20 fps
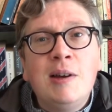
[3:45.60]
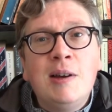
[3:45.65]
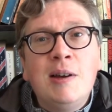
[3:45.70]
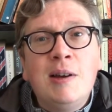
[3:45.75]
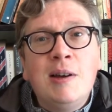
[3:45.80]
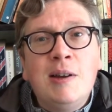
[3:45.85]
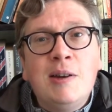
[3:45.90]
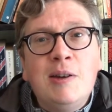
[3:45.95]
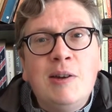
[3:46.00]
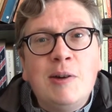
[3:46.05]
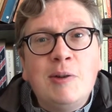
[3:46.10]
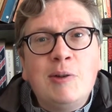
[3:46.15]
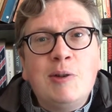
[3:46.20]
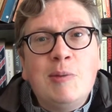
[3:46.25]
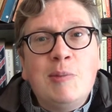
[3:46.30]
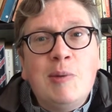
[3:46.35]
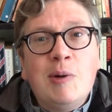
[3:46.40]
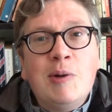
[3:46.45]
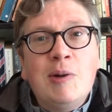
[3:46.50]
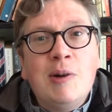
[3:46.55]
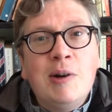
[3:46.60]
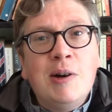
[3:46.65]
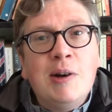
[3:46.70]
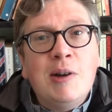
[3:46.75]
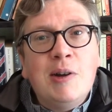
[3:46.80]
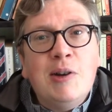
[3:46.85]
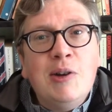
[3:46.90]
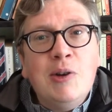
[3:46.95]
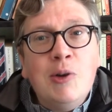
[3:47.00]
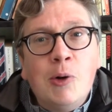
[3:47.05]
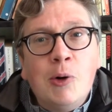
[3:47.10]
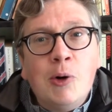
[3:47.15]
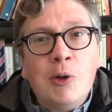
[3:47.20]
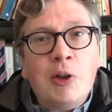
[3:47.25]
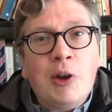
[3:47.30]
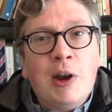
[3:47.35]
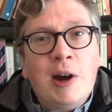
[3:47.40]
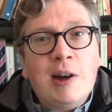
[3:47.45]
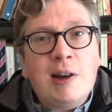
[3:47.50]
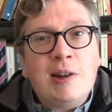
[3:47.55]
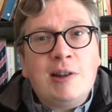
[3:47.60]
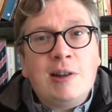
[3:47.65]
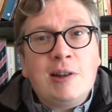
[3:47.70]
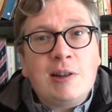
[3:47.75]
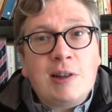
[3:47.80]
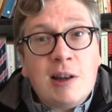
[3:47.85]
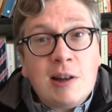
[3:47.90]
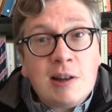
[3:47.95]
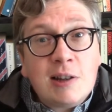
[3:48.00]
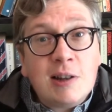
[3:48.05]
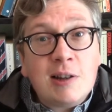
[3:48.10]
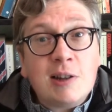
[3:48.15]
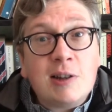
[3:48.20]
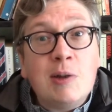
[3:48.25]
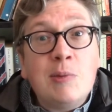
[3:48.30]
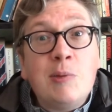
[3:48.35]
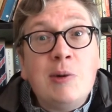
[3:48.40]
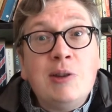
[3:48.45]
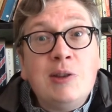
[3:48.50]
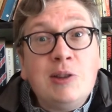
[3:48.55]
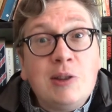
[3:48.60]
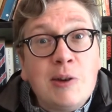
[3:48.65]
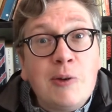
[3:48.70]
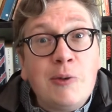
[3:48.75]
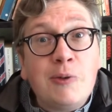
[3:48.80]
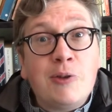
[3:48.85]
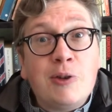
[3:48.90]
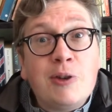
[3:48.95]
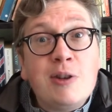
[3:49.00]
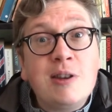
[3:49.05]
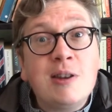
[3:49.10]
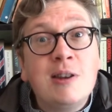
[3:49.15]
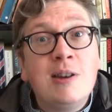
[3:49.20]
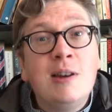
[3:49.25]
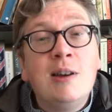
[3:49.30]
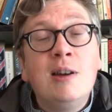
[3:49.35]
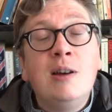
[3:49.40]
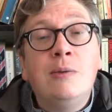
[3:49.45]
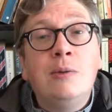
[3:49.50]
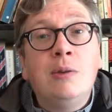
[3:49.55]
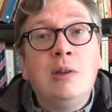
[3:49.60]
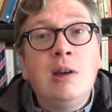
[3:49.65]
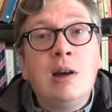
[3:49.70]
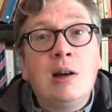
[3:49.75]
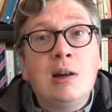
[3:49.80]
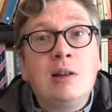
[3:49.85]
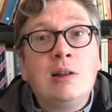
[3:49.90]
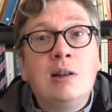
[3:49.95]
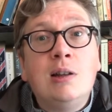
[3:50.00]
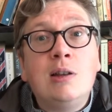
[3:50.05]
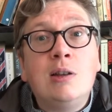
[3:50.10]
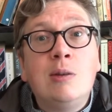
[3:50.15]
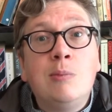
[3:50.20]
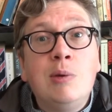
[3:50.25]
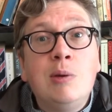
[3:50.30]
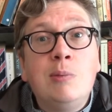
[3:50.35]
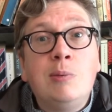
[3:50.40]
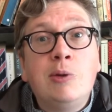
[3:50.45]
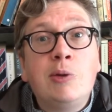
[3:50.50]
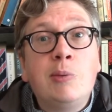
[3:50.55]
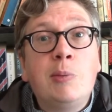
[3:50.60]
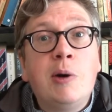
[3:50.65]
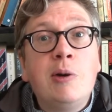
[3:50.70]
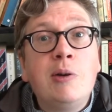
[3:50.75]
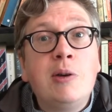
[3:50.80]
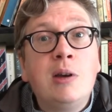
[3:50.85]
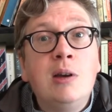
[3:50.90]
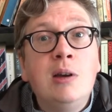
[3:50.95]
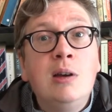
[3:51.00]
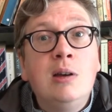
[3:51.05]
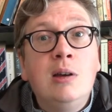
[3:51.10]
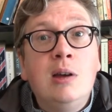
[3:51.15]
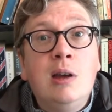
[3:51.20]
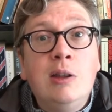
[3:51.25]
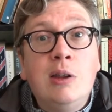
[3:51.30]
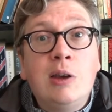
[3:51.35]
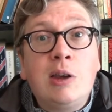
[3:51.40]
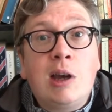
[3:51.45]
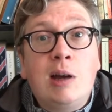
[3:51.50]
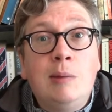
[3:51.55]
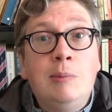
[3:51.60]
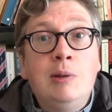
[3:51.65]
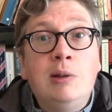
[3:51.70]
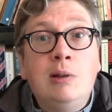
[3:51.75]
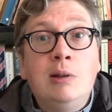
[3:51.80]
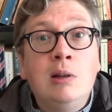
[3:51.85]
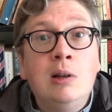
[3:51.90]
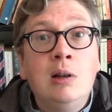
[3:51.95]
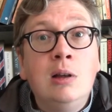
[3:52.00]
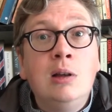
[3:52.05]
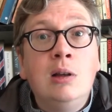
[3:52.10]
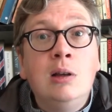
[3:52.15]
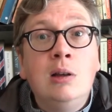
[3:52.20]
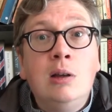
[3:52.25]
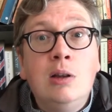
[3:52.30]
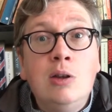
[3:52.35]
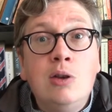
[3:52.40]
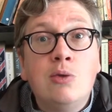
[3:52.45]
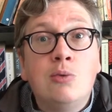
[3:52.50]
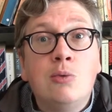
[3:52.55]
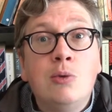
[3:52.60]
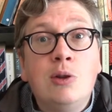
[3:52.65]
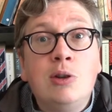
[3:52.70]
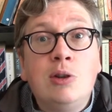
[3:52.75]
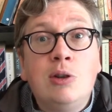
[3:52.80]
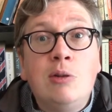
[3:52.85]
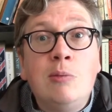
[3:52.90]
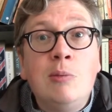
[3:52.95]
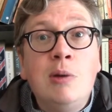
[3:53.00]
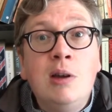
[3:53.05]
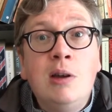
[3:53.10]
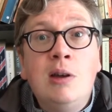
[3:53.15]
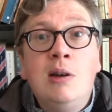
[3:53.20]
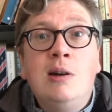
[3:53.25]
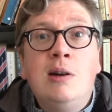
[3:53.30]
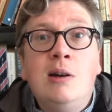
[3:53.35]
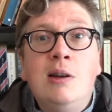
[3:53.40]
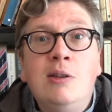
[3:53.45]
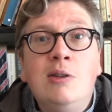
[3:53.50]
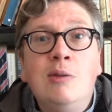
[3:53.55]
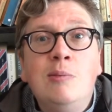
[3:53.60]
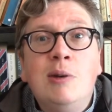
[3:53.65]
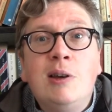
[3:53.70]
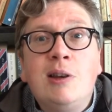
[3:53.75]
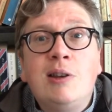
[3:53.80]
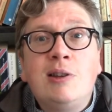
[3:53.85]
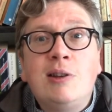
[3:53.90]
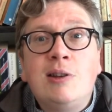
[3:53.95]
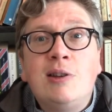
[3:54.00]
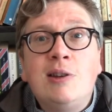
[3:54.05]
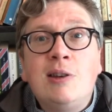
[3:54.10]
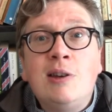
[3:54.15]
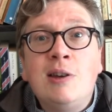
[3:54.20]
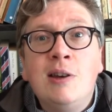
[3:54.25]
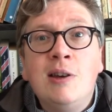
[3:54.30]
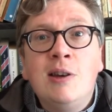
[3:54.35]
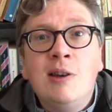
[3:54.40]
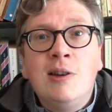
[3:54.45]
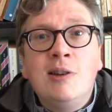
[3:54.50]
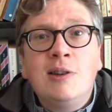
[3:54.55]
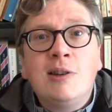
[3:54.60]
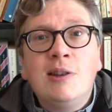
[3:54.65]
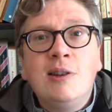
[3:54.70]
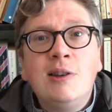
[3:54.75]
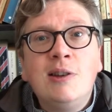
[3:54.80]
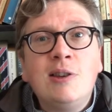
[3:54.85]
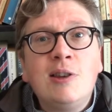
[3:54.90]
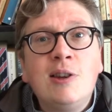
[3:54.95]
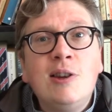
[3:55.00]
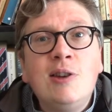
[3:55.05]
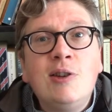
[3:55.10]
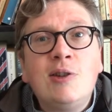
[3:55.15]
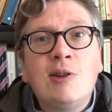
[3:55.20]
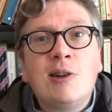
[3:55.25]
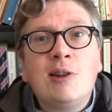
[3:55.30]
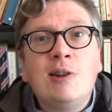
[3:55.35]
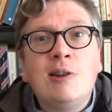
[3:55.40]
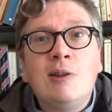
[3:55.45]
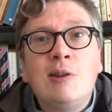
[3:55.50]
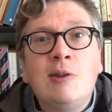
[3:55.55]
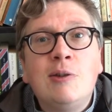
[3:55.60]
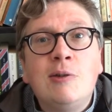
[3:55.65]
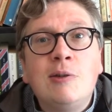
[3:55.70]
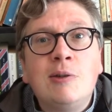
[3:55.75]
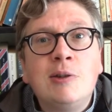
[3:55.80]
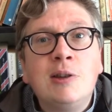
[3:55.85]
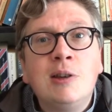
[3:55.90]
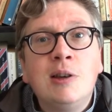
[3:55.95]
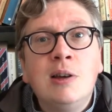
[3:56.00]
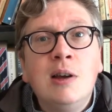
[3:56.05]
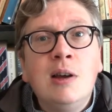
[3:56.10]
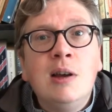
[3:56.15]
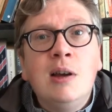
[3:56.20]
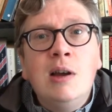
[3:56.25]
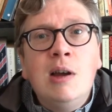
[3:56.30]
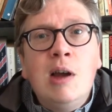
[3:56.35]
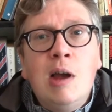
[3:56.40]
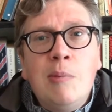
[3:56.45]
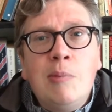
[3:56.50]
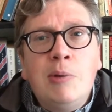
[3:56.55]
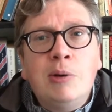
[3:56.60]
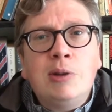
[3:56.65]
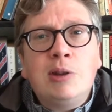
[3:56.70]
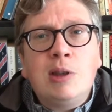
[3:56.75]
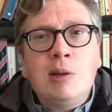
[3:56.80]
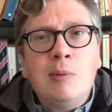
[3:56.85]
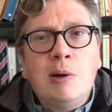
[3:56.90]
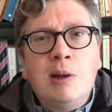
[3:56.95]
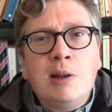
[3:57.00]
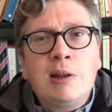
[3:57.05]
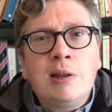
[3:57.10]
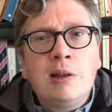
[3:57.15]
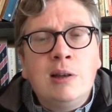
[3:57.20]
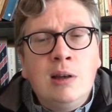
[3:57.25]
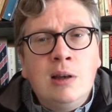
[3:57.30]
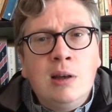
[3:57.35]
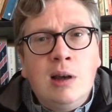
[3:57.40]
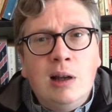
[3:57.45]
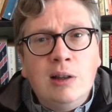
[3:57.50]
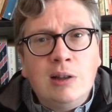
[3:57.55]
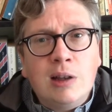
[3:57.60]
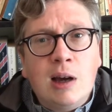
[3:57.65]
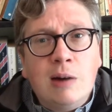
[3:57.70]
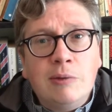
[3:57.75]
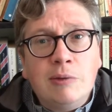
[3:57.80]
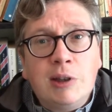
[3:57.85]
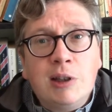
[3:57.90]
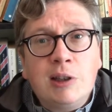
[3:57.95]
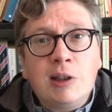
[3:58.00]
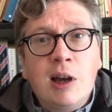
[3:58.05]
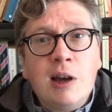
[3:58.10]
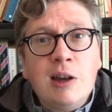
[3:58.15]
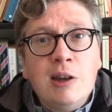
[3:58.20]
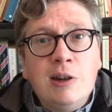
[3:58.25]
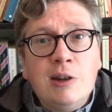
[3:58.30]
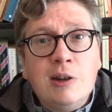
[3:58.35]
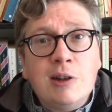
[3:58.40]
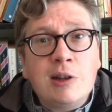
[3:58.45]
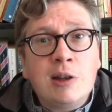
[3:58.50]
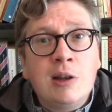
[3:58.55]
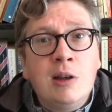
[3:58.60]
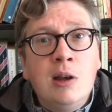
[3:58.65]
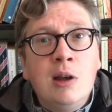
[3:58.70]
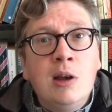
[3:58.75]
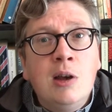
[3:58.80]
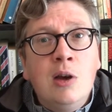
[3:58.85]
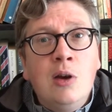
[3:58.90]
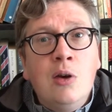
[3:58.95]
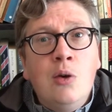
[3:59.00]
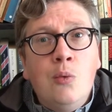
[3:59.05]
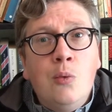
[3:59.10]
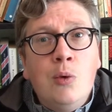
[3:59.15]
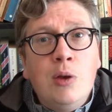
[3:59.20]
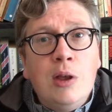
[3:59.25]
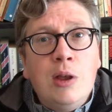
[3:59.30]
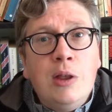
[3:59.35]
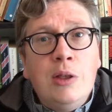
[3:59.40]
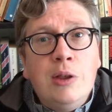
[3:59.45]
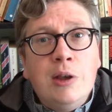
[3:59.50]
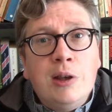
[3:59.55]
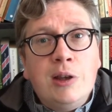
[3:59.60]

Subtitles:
notable northern accents that were different from the accents that people spoke in the capital, in Jerusalem, in the big city, which I think is an interesting thought. It puts them as outsiders within this,